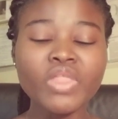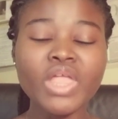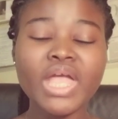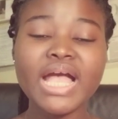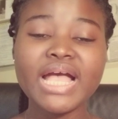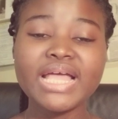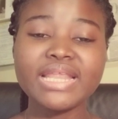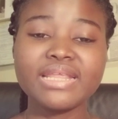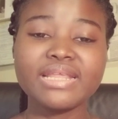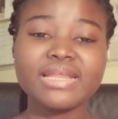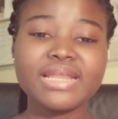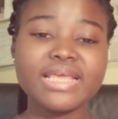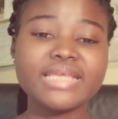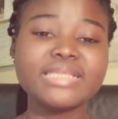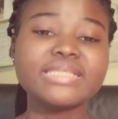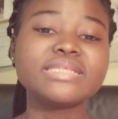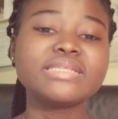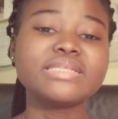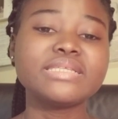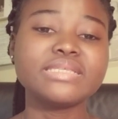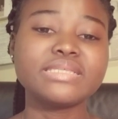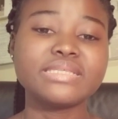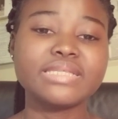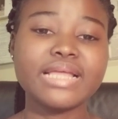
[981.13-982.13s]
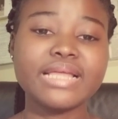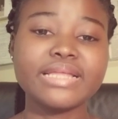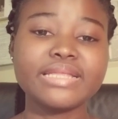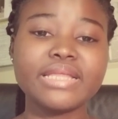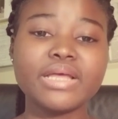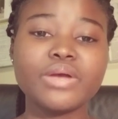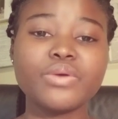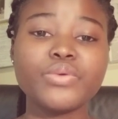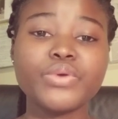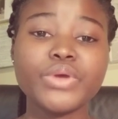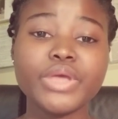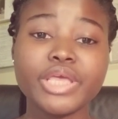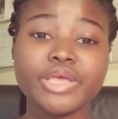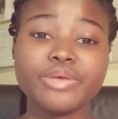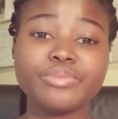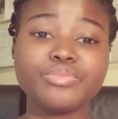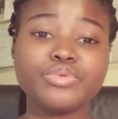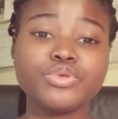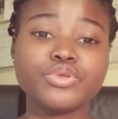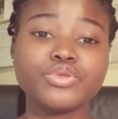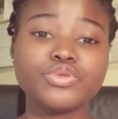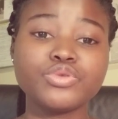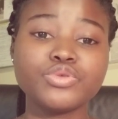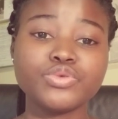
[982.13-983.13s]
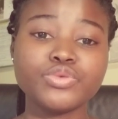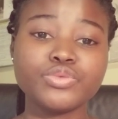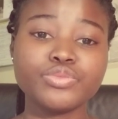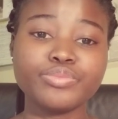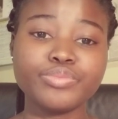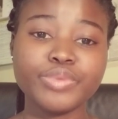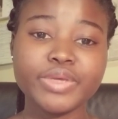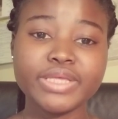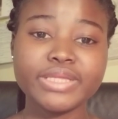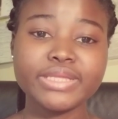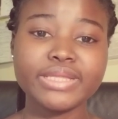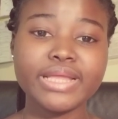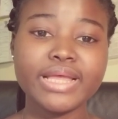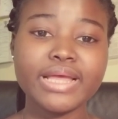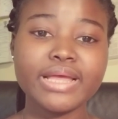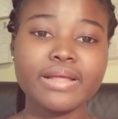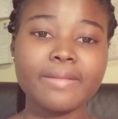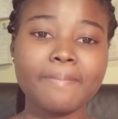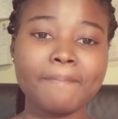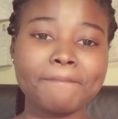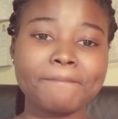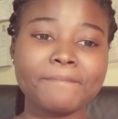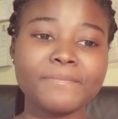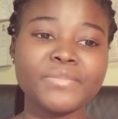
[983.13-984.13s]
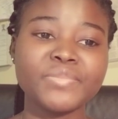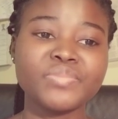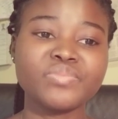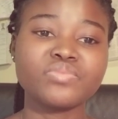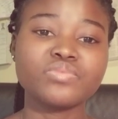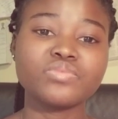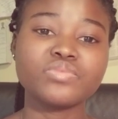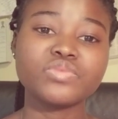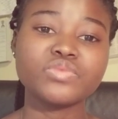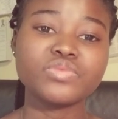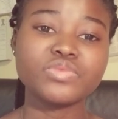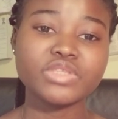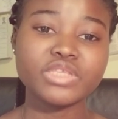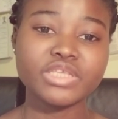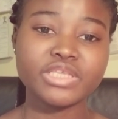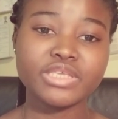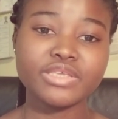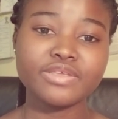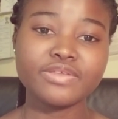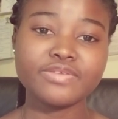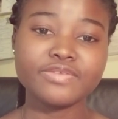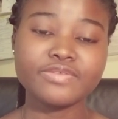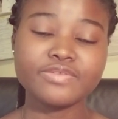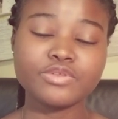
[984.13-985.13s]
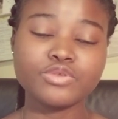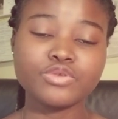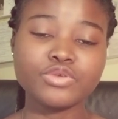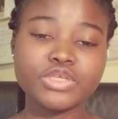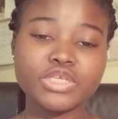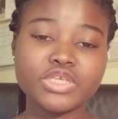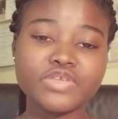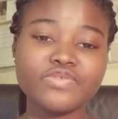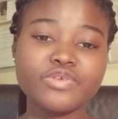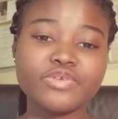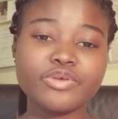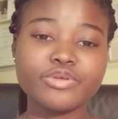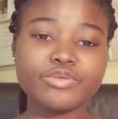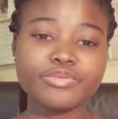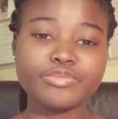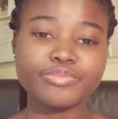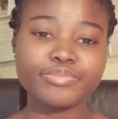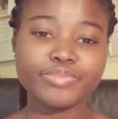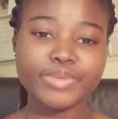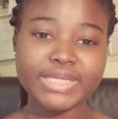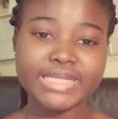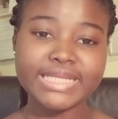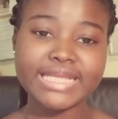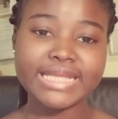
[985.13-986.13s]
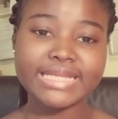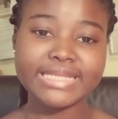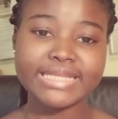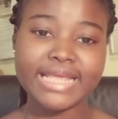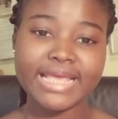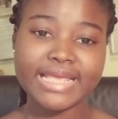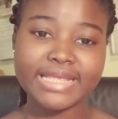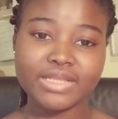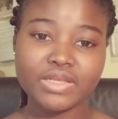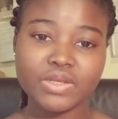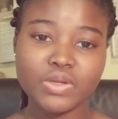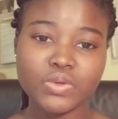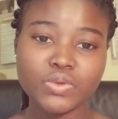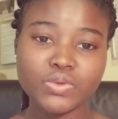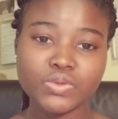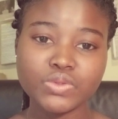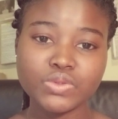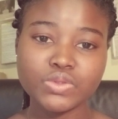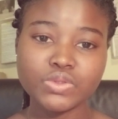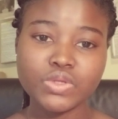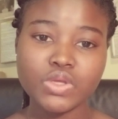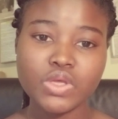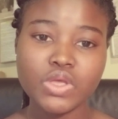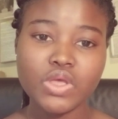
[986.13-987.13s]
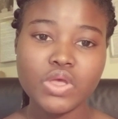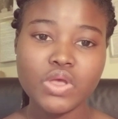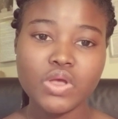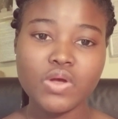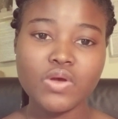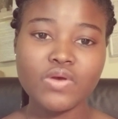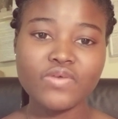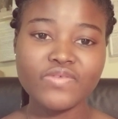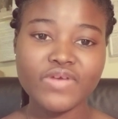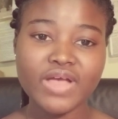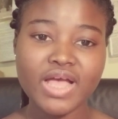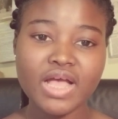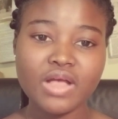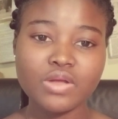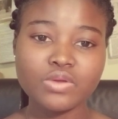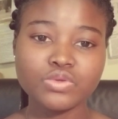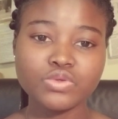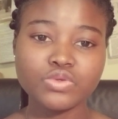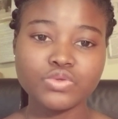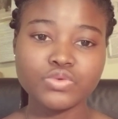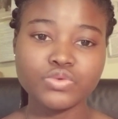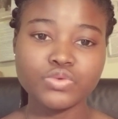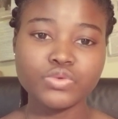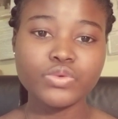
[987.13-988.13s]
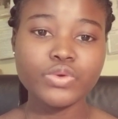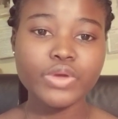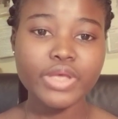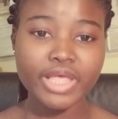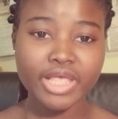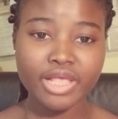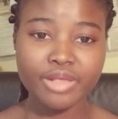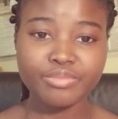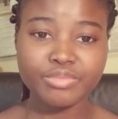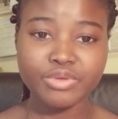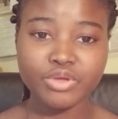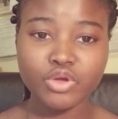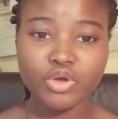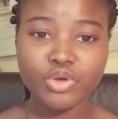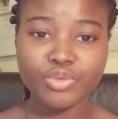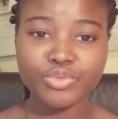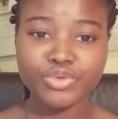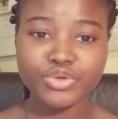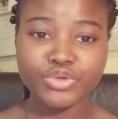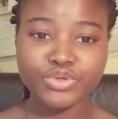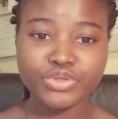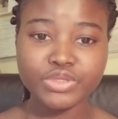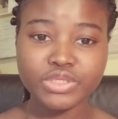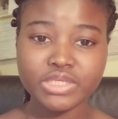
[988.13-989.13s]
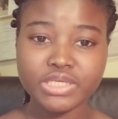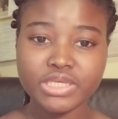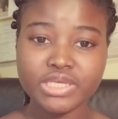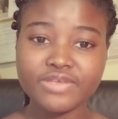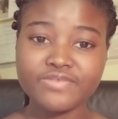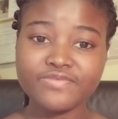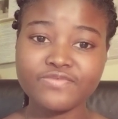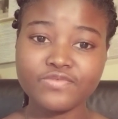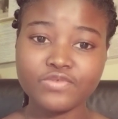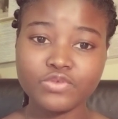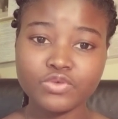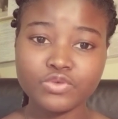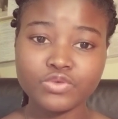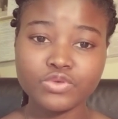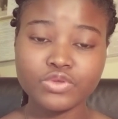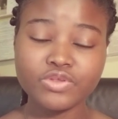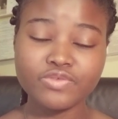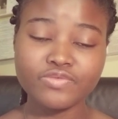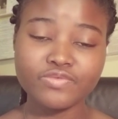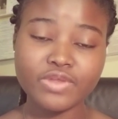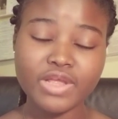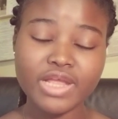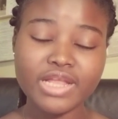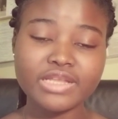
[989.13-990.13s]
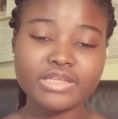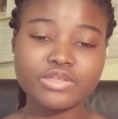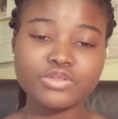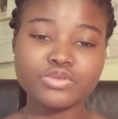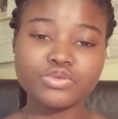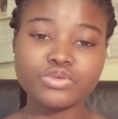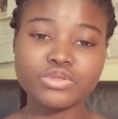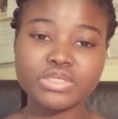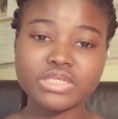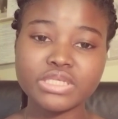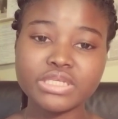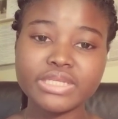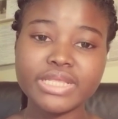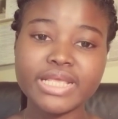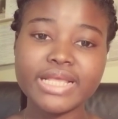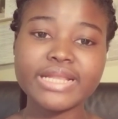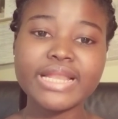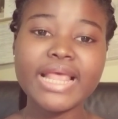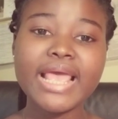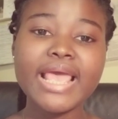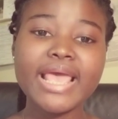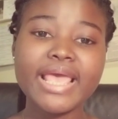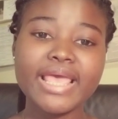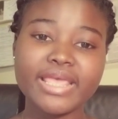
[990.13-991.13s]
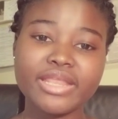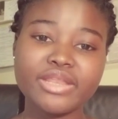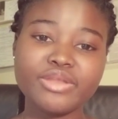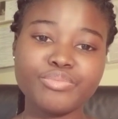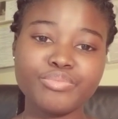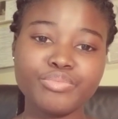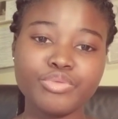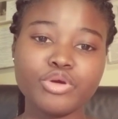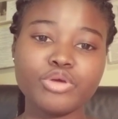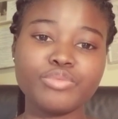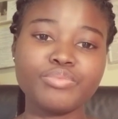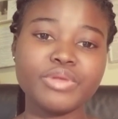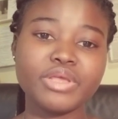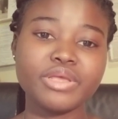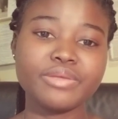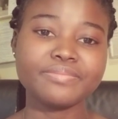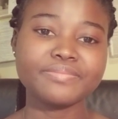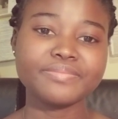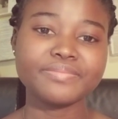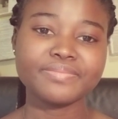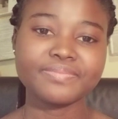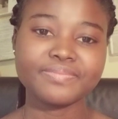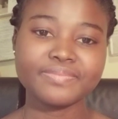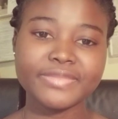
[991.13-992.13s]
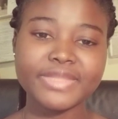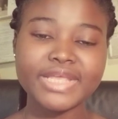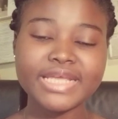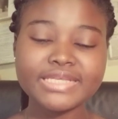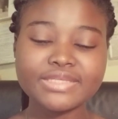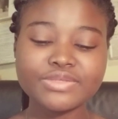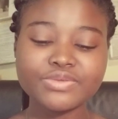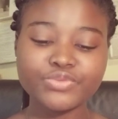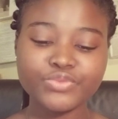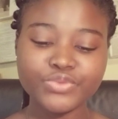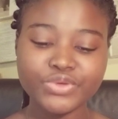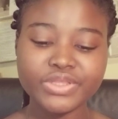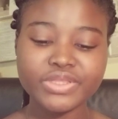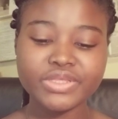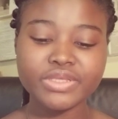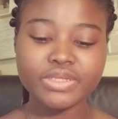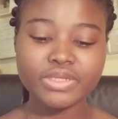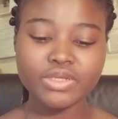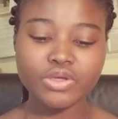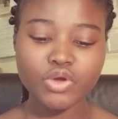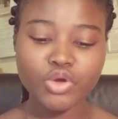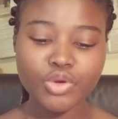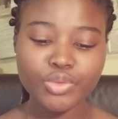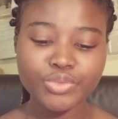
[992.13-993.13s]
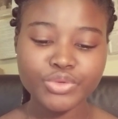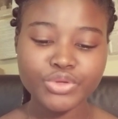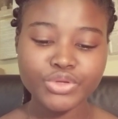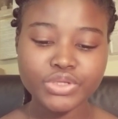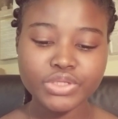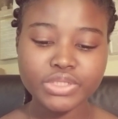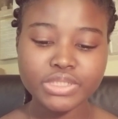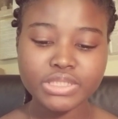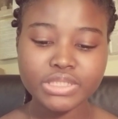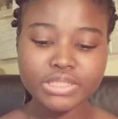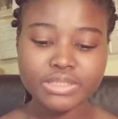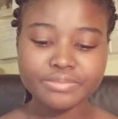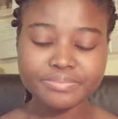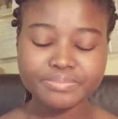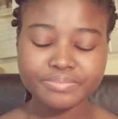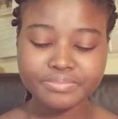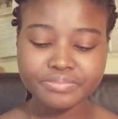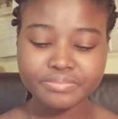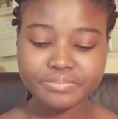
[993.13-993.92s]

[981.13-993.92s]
Analyzing this data will help you to give a better diagnosis of how to help the community and to detect any problem that's within the community.